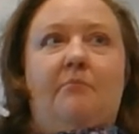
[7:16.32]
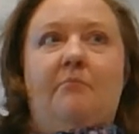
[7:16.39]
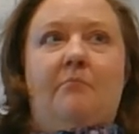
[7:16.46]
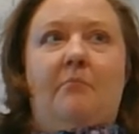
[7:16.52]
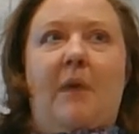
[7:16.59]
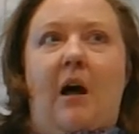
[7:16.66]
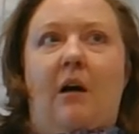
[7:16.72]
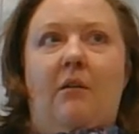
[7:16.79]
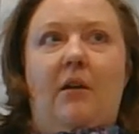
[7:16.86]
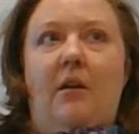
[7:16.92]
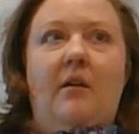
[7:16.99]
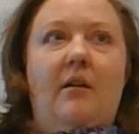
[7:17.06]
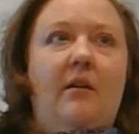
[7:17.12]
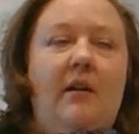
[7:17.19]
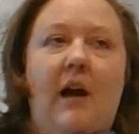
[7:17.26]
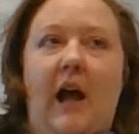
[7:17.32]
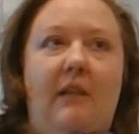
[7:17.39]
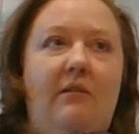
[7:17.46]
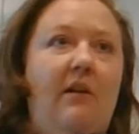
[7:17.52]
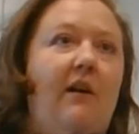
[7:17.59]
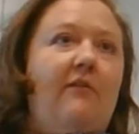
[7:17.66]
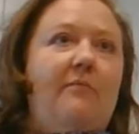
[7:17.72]
Marc. I
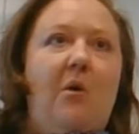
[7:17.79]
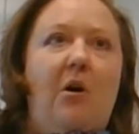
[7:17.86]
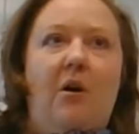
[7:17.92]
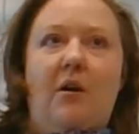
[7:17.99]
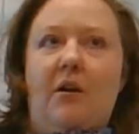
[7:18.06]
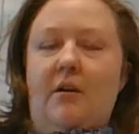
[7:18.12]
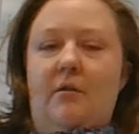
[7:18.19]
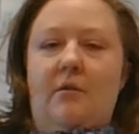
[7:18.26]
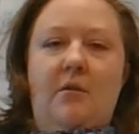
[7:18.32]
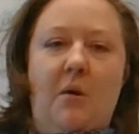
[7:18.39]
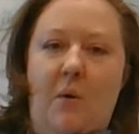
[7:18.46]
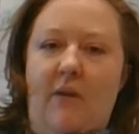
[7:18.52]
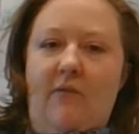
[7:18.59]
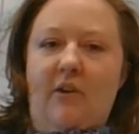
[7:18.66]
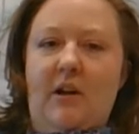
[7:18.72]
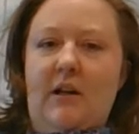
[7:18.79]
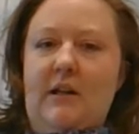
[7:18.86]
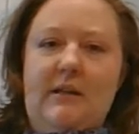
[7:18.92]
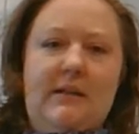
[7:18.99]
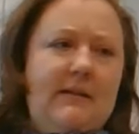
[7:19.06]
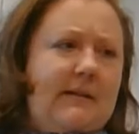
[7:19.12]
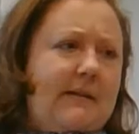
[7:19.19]
love Mark. Whoever he
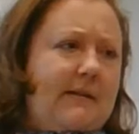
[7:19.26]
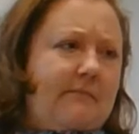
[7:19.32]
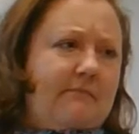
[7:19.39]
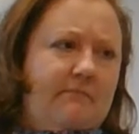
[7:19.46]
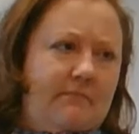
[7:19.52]
is,